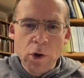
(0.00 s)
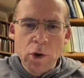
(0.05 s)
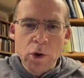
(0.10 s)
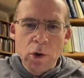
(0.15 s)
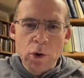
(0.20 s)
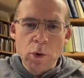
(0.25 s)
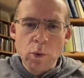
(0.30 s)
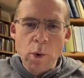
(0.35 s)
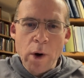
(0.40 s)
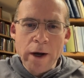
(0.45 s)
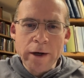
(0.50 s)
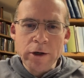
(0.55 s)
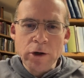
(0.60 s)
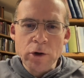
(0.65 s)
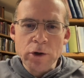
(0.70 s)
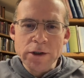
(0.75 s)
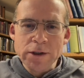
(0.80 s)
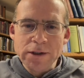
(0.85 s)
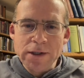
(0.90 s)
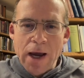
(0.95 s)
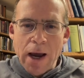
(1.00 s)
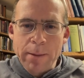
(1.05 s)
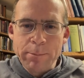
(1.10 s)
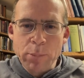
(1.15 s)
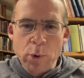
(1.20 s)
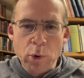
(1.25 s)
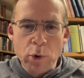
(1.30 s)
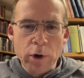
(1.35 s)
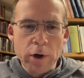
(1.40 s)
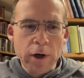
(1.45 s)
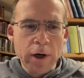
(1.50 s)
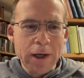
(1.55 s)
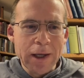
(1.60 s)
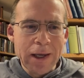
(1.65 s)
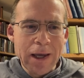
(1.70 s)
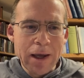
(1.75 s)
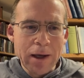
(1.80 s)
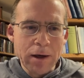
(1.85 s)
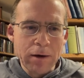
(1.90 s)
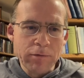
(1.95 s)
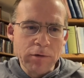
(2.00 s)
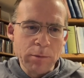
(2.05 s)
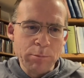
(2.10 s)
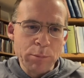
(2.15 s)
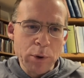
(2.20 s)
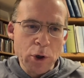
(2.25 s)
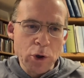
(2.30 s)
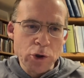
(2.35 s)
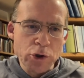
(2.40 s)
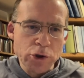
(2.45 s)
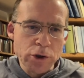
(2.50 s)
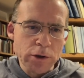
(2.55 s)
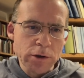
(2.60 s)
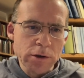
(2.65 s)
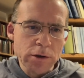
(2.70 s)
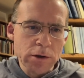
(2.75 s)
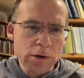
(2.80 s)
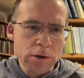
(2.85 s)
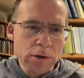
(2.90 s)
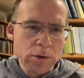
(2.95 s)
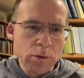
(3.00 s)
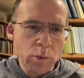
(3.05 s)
who under Sapor, king of the Persians,